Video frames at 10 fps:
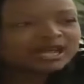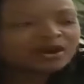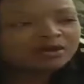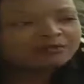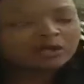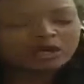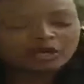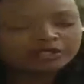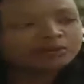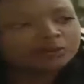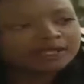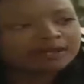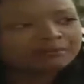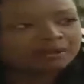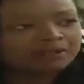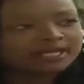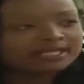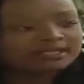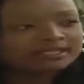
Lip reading: How are you going about that?